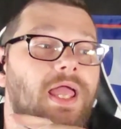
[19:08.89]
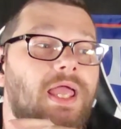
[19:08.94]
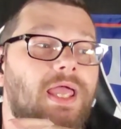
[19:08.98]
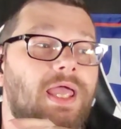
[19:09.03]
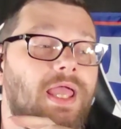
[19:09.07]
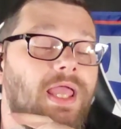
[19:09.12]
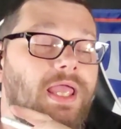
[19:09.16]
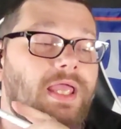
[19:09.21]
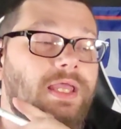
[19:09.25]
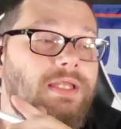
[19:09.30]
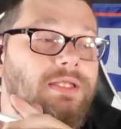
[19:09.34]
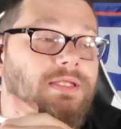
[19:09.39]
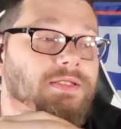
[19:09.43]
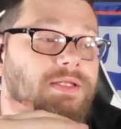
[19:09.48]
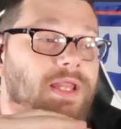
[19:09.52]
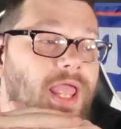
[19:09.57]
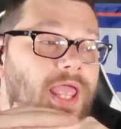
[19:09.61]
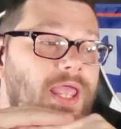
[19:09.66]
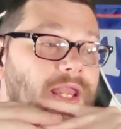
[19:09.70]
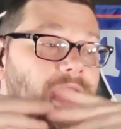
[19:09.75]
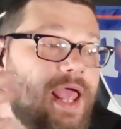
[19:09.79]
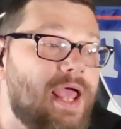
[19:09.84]
and
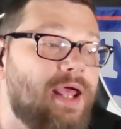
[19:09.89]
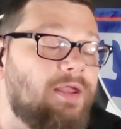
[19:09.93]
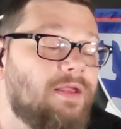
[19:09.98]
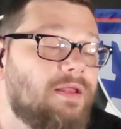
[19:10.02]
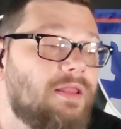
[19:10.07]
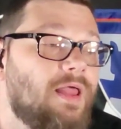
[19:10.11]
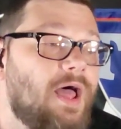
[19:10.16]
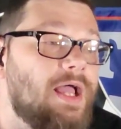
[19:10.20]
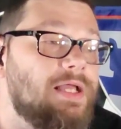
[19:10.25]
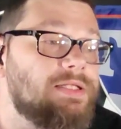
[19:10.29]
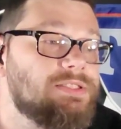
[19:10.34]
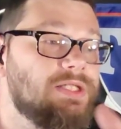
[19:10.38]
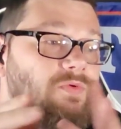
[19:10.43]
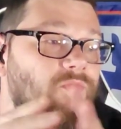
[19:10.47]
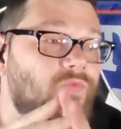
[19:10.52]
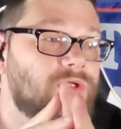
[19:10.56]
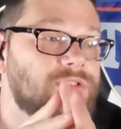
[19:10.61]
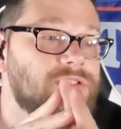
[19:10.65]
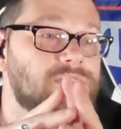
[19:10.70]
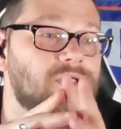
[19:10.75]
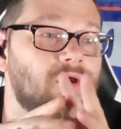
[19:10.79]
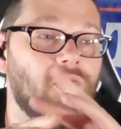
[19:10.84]
analyzing
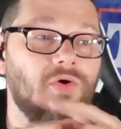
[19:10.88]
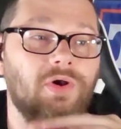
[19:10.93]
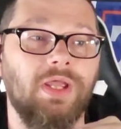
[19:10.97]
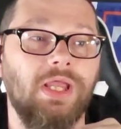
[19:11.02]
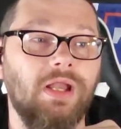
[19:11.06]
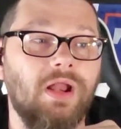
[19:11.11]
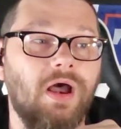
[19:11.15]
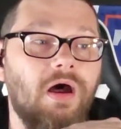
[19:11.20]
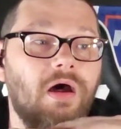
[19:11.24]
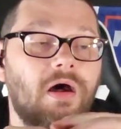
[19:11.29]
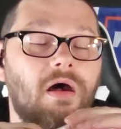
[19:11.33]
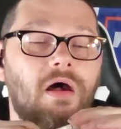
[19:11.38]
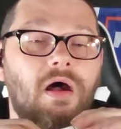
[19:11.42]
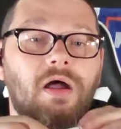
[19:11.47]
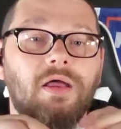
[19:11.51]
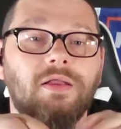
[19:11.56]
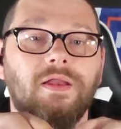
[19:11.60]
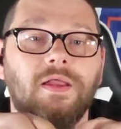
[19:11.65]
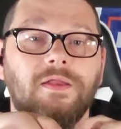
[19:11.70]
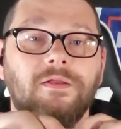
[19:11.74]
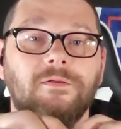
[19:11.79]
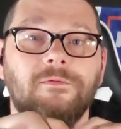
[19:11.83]
what's going
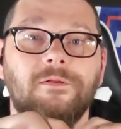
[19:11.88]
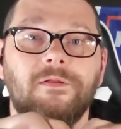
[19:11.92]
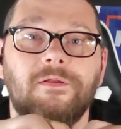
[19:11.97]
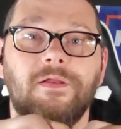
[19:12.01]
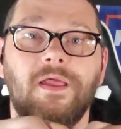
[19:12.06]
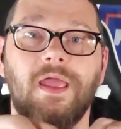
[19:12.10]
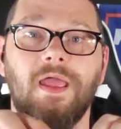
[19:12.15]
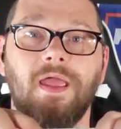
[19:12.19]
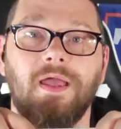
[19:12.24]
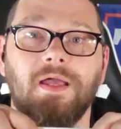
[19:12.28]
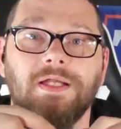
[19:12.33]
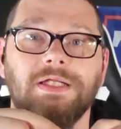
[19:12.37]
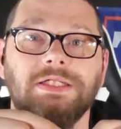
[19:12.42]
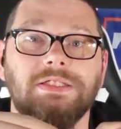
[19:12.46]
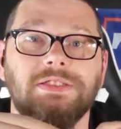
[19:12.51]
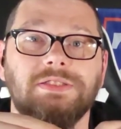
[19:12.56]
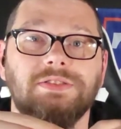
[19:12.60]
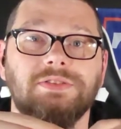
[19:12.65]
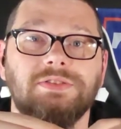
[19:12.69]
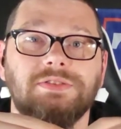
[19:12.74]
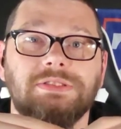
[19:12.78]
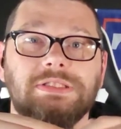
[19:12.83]
on
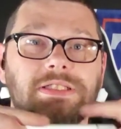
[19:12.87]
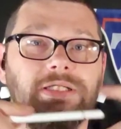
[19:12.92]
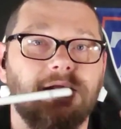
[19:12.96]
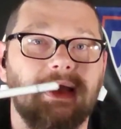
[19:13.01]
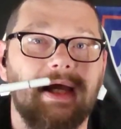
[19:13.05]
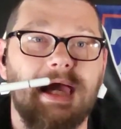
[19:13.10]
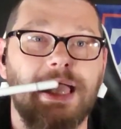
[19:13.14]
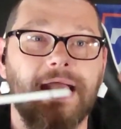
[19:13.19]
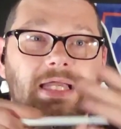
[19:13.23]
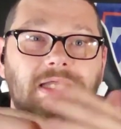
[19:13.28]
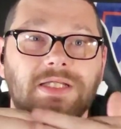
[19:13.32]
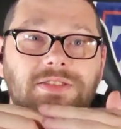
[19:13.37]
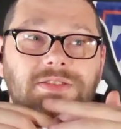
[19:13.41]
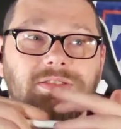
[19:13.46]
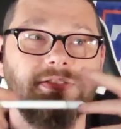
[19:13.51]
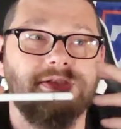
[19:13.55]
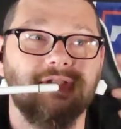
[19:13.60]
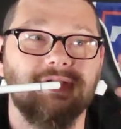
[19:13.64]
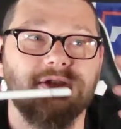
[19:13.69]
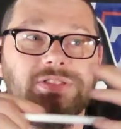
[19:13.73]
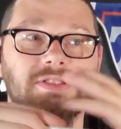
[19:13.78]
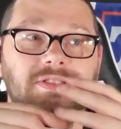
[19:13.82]
and
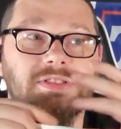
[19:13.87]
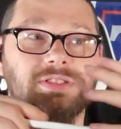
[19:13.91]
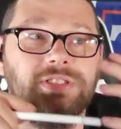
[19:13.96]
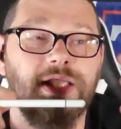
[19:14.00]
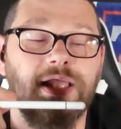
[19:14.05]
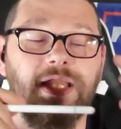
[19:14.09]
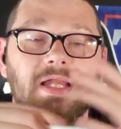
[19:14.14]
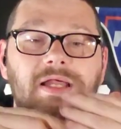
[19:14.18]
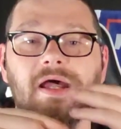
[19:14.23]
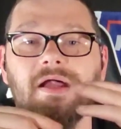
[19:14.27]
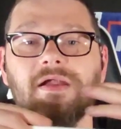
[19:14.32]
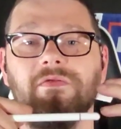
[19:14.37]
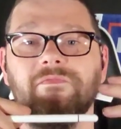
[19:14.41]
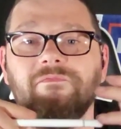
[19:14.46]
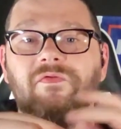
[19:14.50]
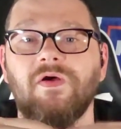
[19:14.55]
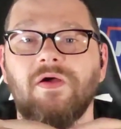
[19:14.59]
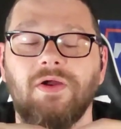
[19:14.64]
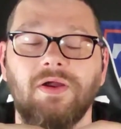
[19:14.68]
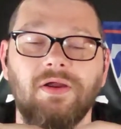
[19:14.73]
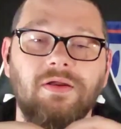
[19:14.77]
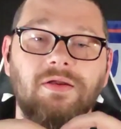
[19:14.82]
just get out of
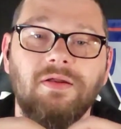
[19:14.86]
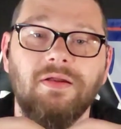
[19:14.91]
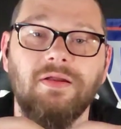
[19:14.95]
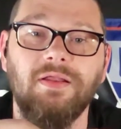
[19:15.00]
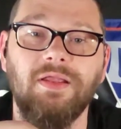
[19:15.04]
our